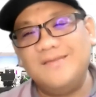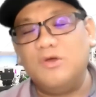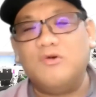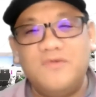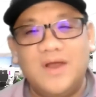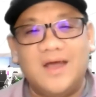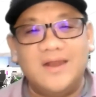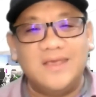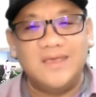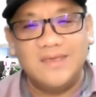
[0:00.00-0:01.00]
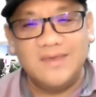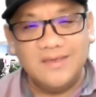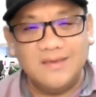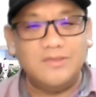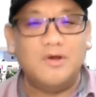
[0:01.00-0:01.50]
no flood,
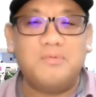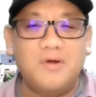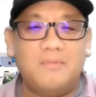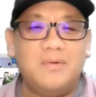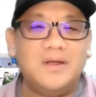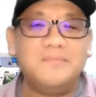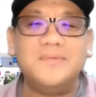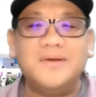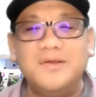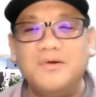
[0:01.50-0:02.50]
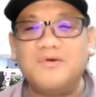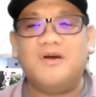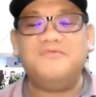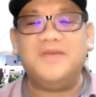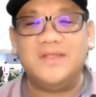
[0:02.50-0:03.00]
no problem, no
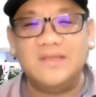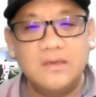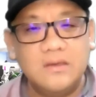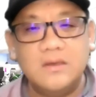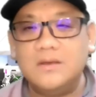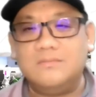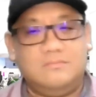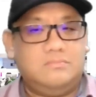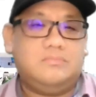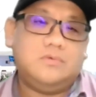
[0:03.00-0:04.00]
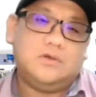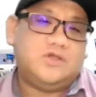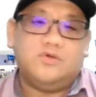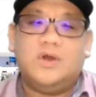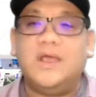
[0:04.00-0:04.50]
COVID,
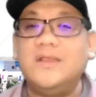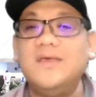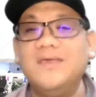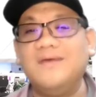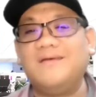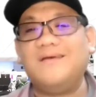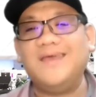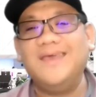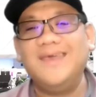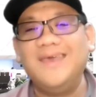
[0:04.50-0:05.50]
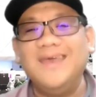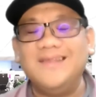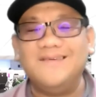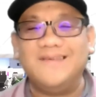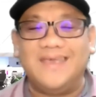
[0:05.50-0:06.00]
it's too late, right?
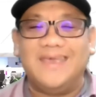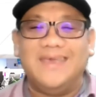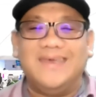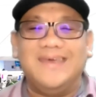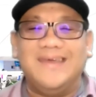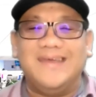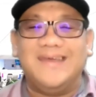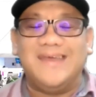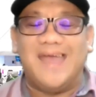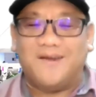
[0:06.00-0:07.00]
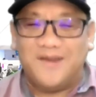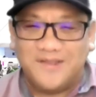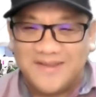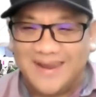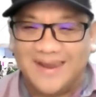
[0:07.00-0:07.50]
So you see, according
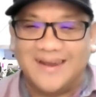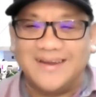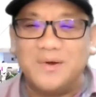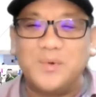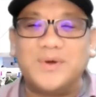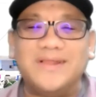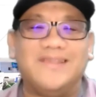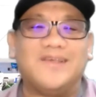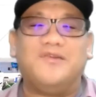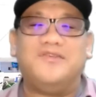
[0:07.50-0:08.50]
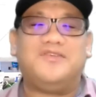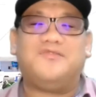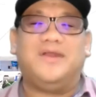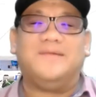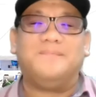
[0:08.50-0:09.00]
to Nadella, the world is
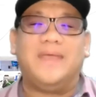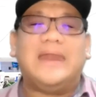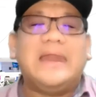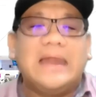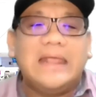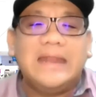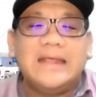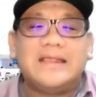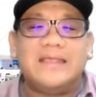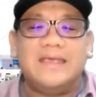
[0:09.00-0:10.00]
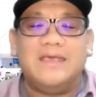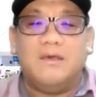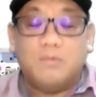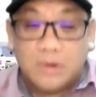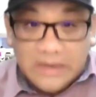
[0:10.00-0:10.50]
constrained, and leaders
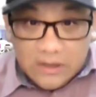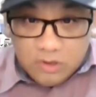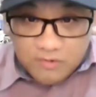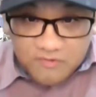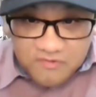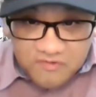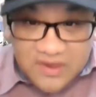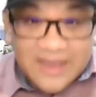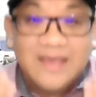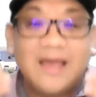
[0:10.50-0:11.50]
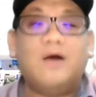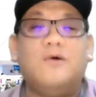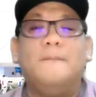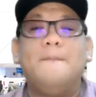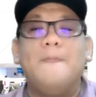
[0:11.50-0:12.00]
will need to figure out.